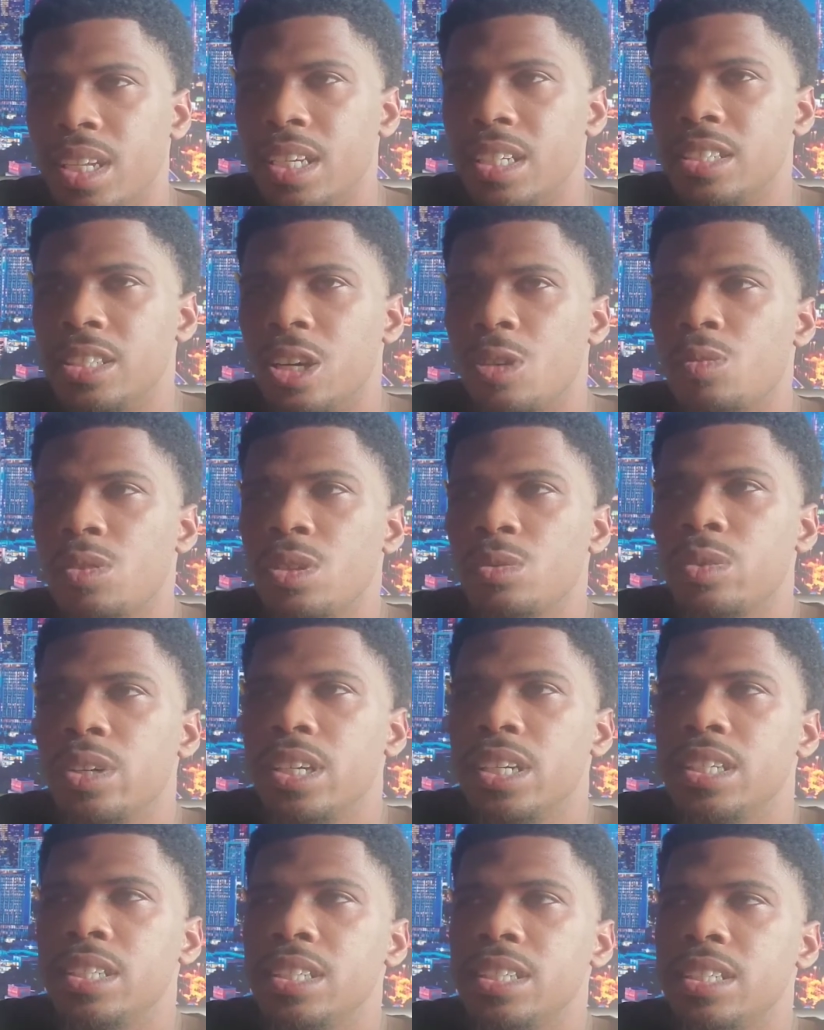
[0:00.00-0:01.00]
And so we
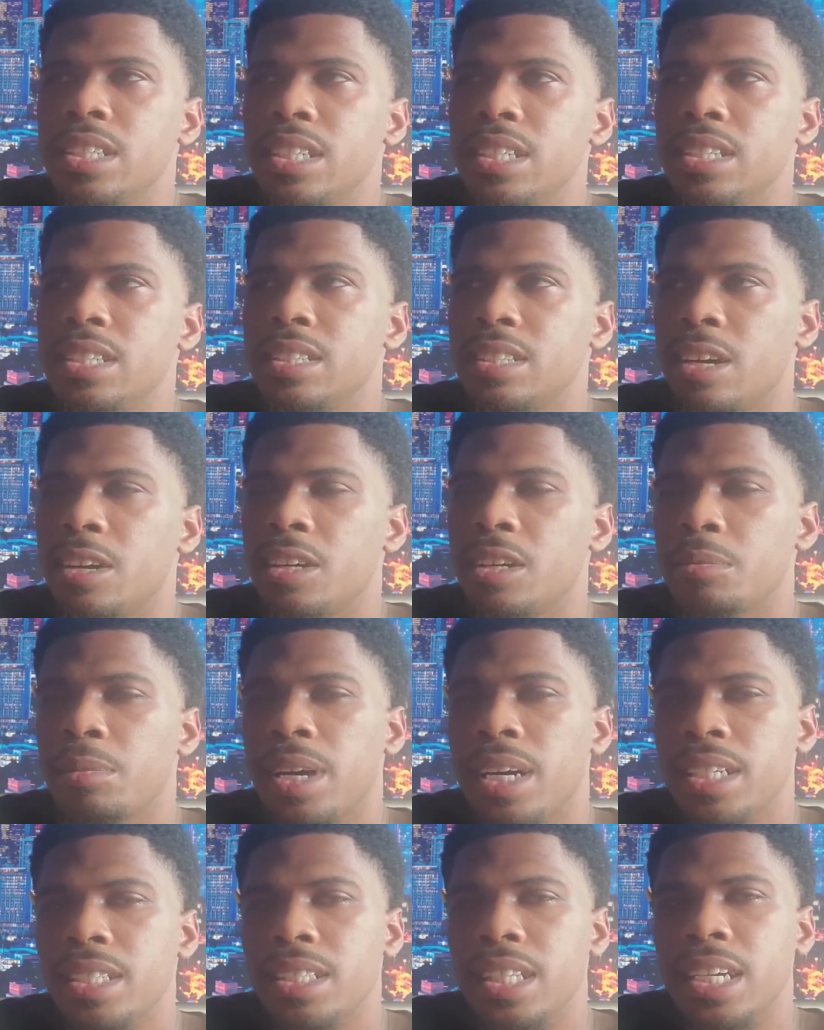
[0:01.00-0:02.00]
really just need to talk
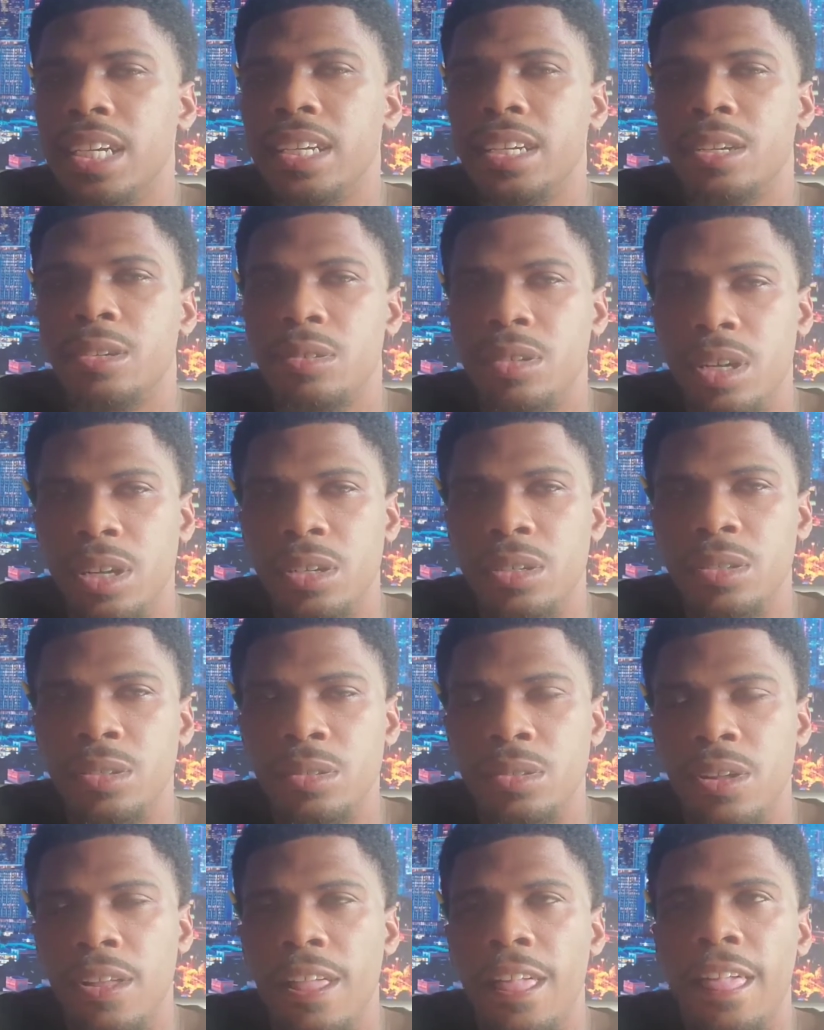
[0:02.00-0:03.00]
about staying on
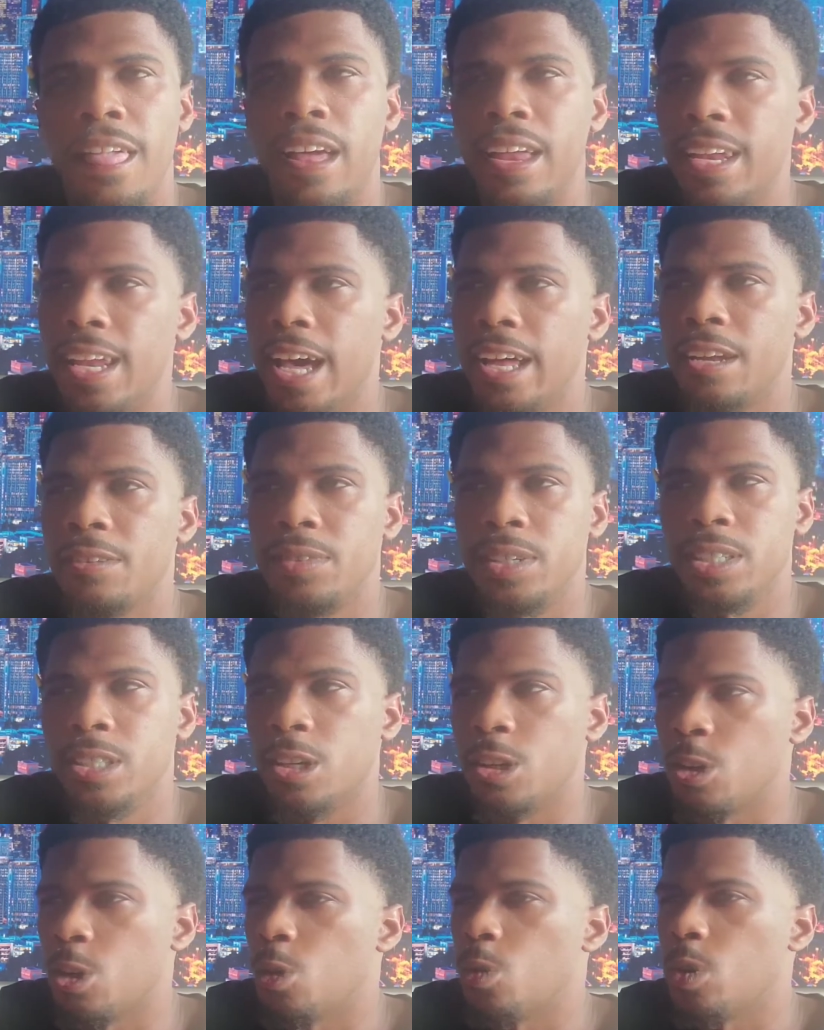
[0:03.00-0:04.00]
code. A lot of us
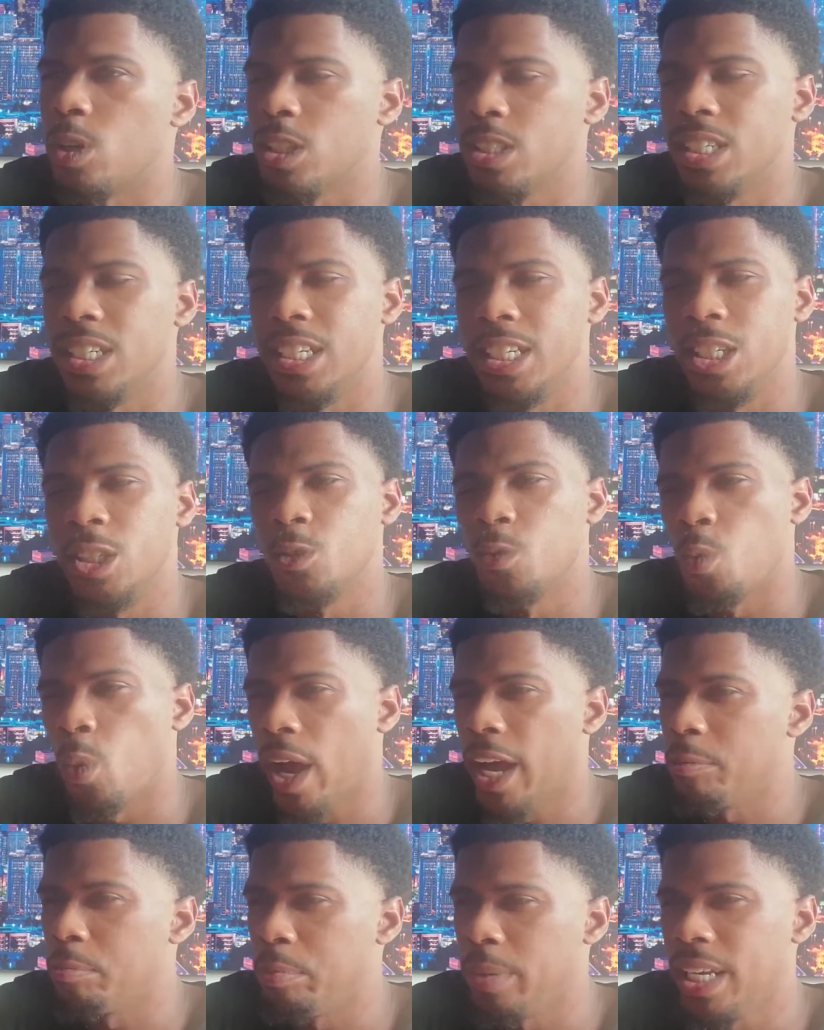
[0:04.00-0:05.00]
are going to these
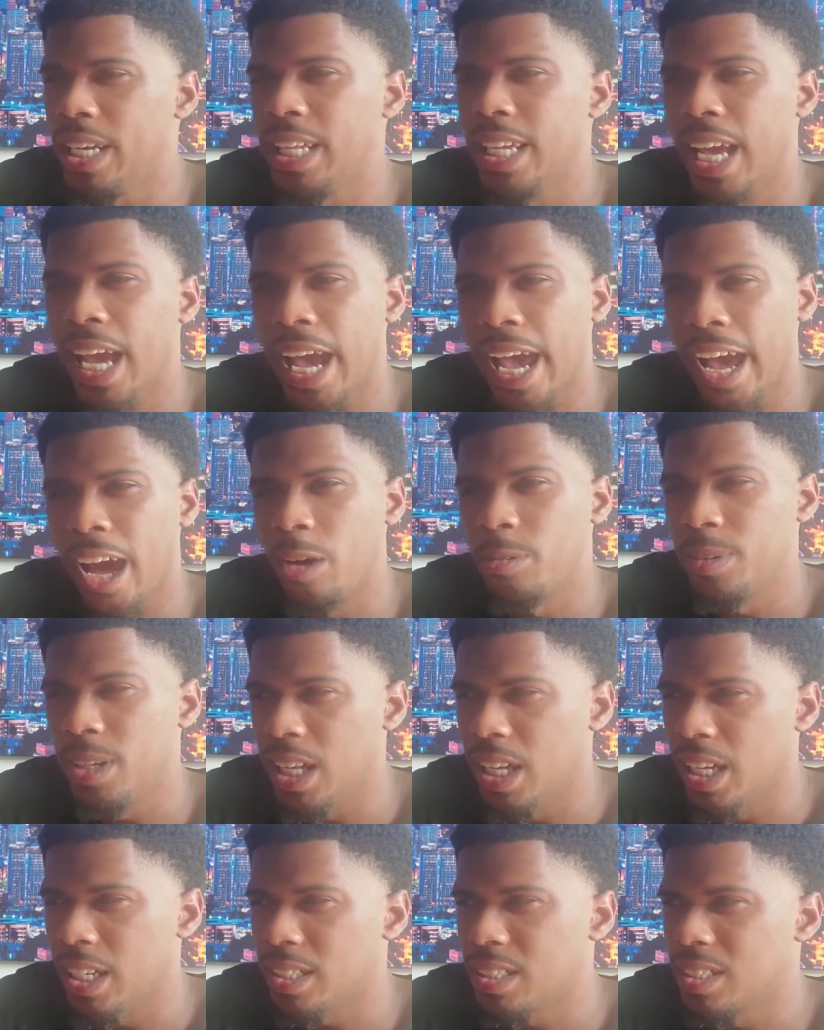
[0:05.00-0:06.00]
white media
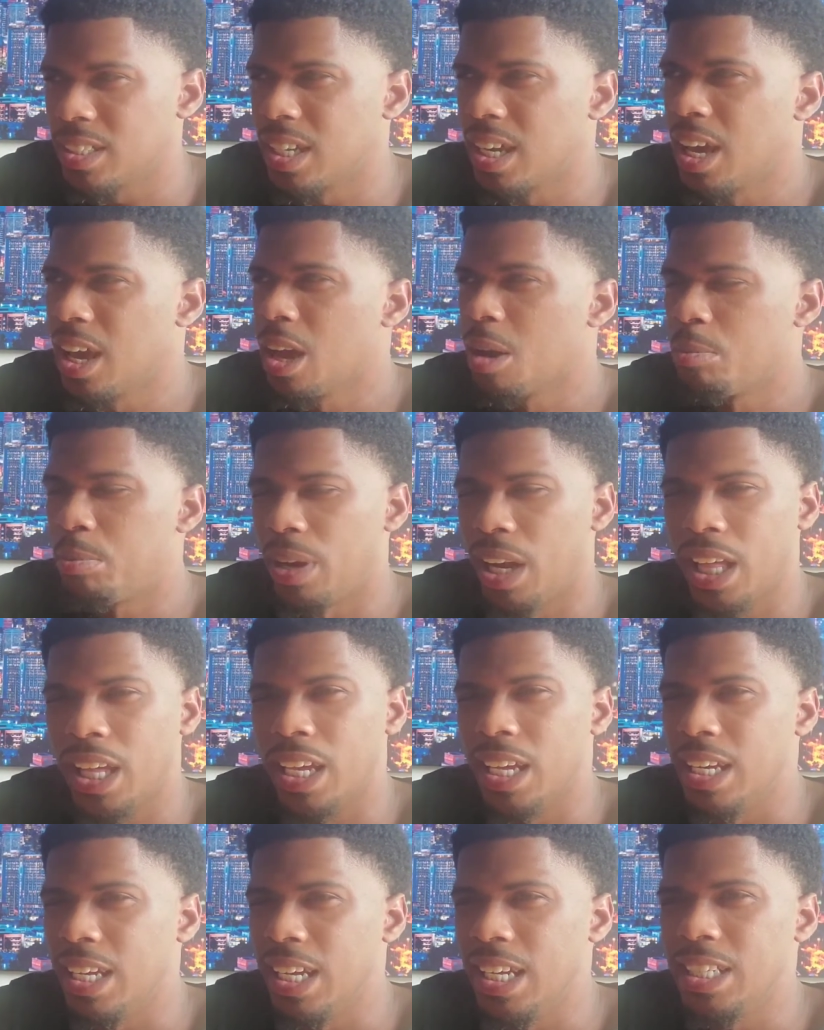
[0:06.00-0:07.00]
outlets,
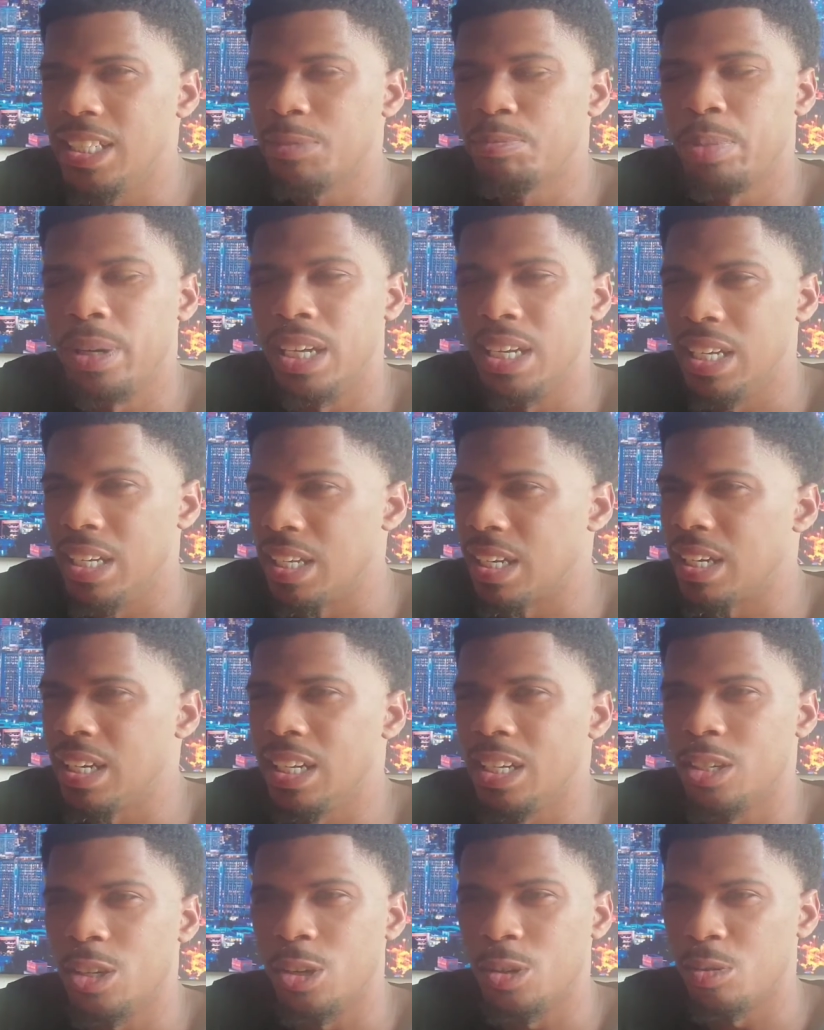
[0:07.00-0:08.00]
playing these
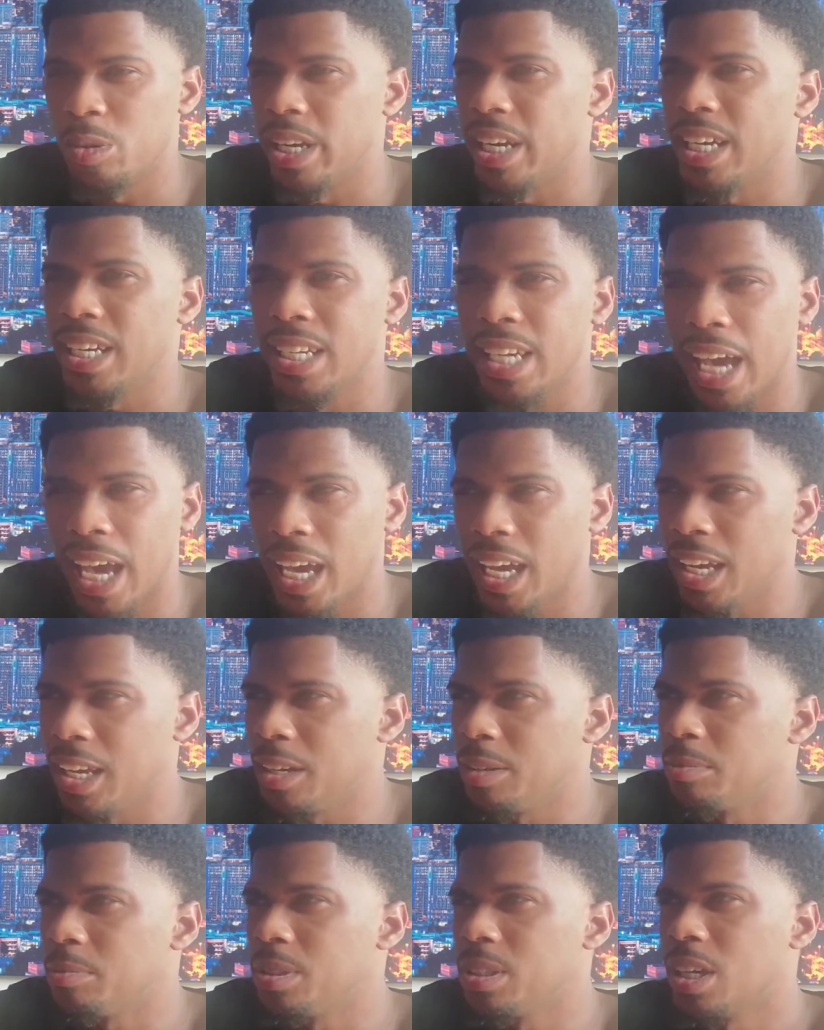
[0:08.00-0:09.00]
politically correct
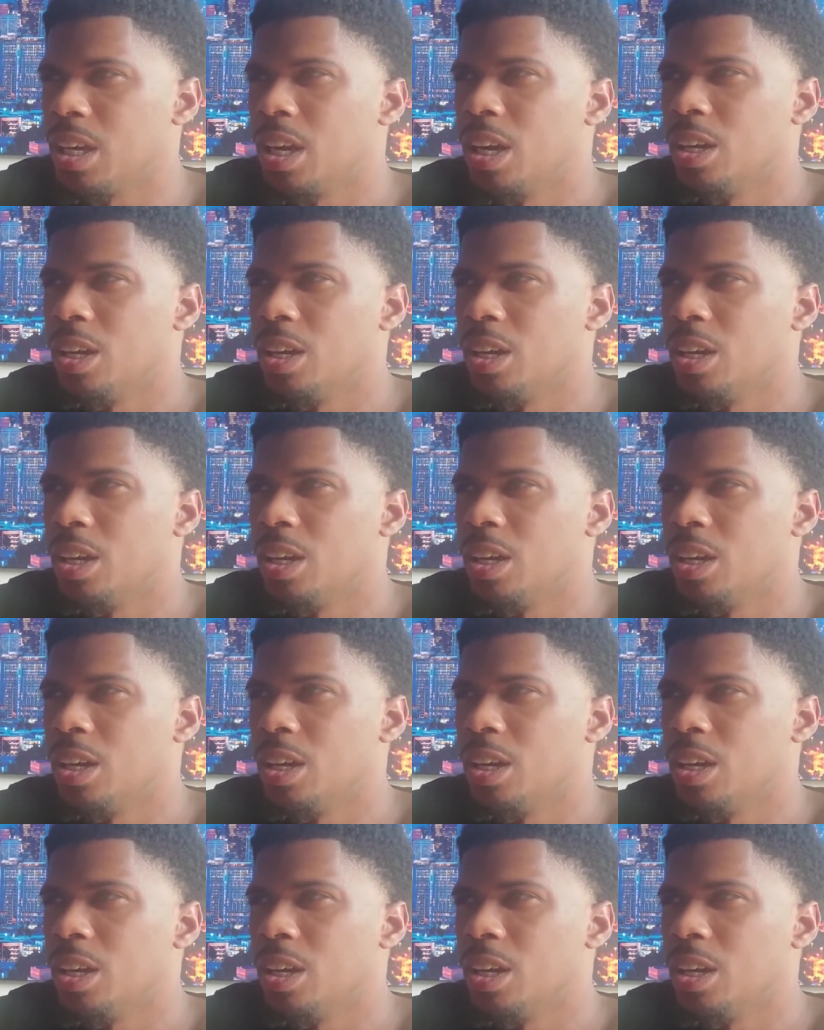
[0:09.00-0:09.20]
games,